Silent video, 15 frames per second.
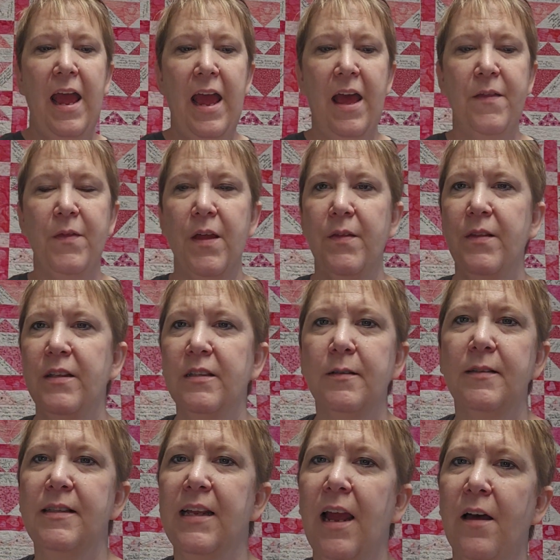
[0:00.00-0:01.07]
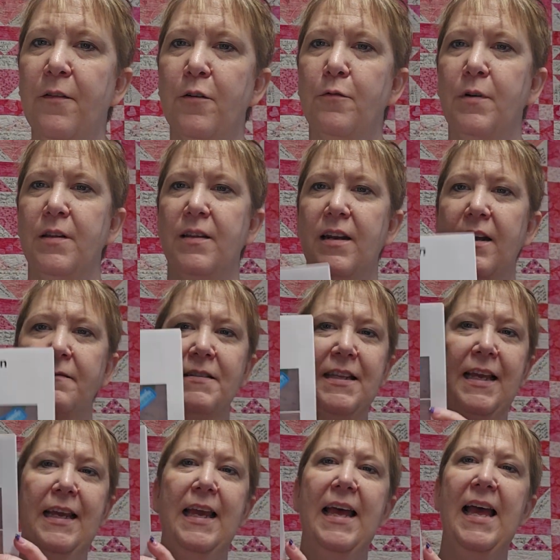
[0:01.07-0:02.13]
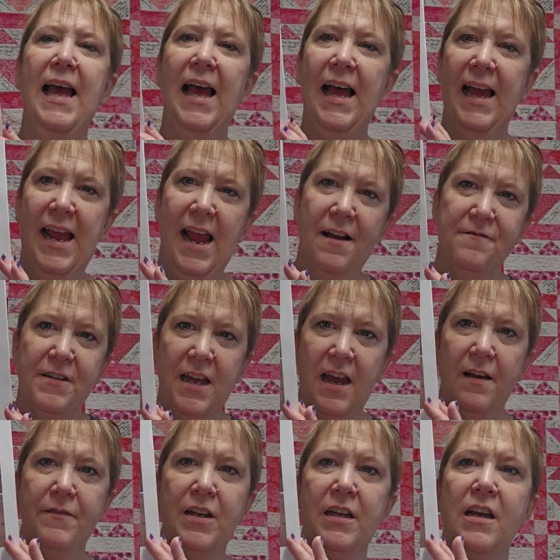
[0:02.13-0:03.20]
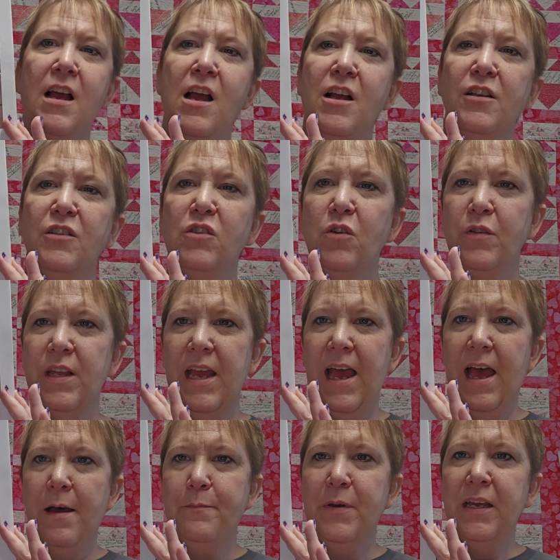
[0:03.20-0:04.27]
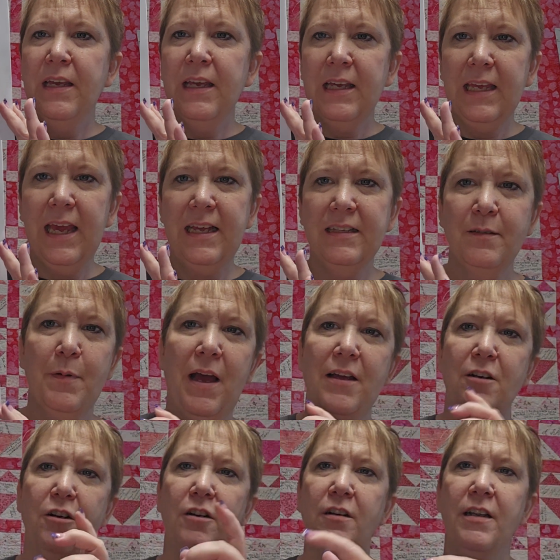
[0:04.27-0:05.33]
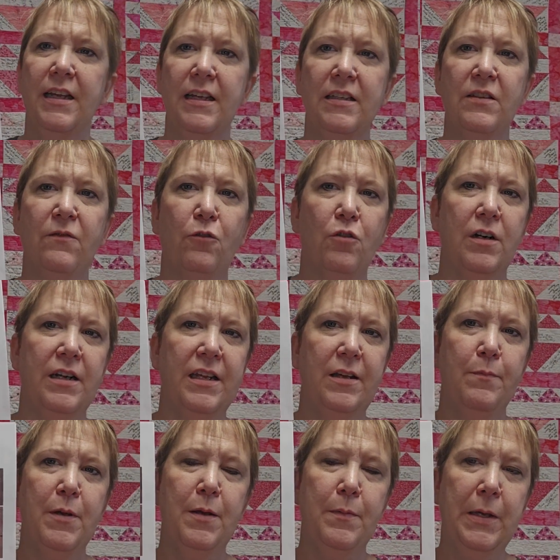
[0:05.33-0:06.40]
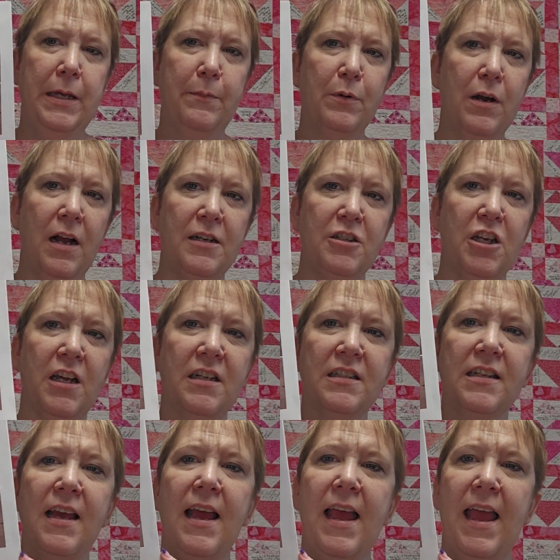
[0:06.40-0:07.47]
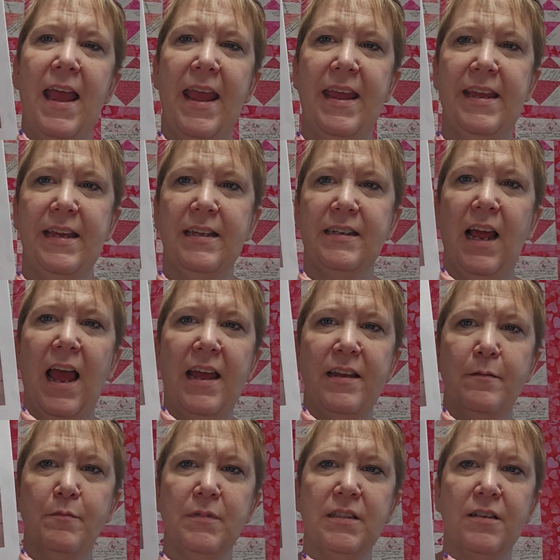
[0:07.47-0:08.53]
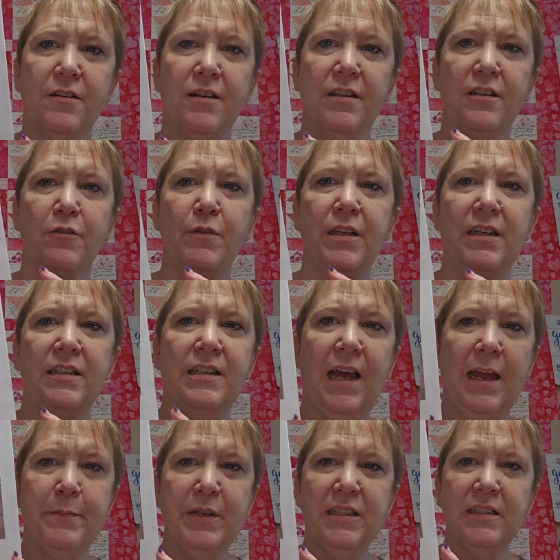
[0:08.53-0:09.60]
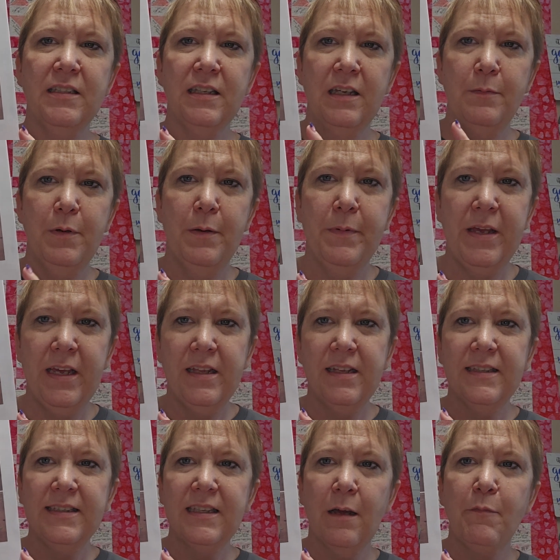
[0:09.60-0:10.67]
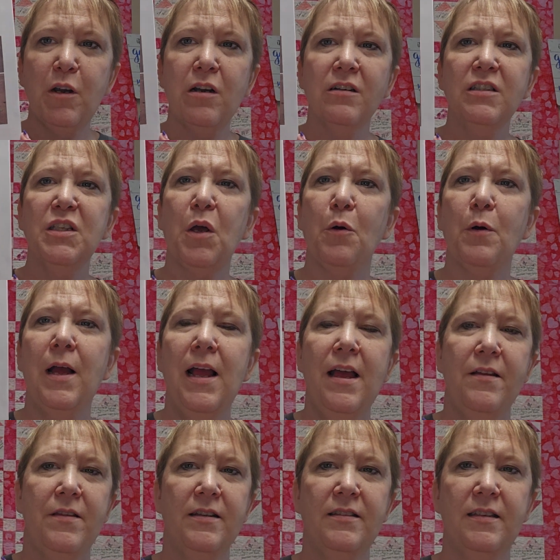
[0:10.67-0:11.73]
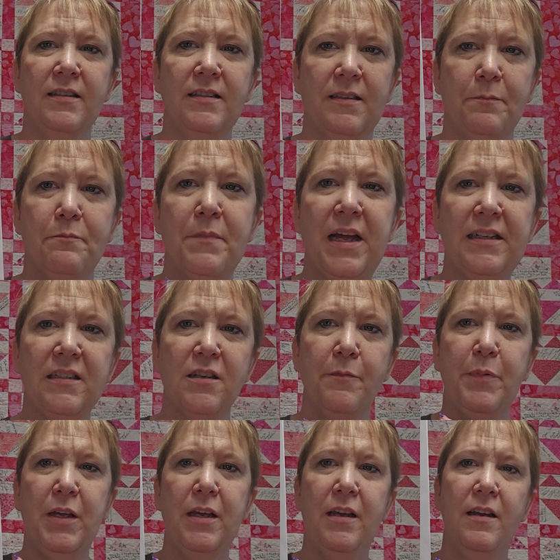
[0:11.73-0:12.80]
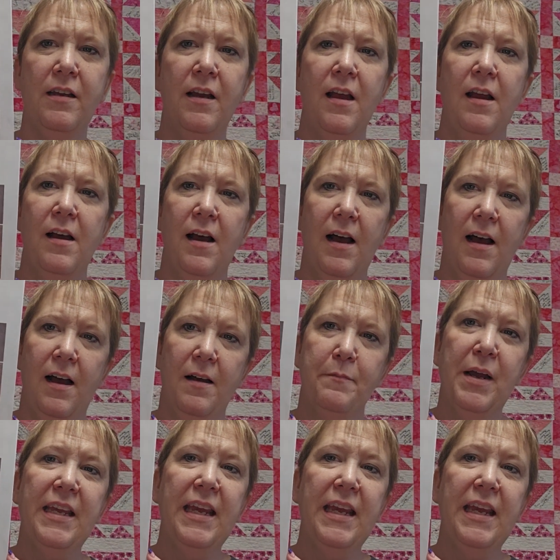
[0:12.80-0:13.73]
And then this was the other one that I was like, I have to have it. So the EPPic Case pattern is for an EPP project, and I am starting the Queen of Diamonds EPP this summer. So this is meant to be my